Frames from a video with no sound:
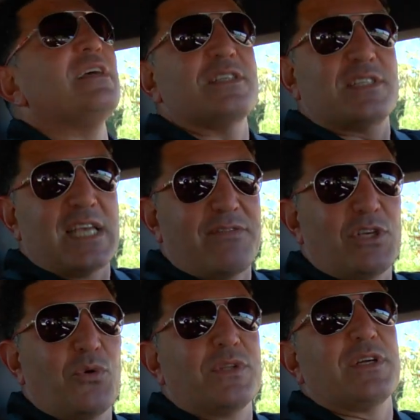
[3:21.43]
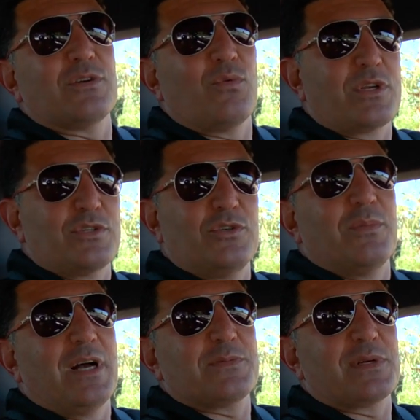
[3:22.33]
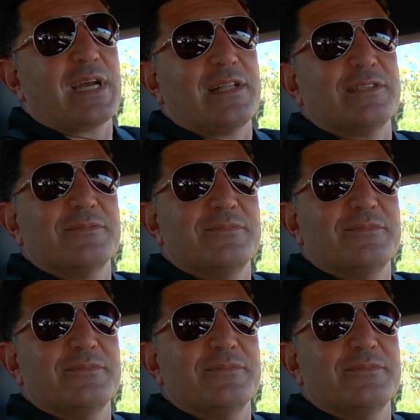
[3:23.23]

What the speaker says: saving you another 1 or 2 miles per gallon.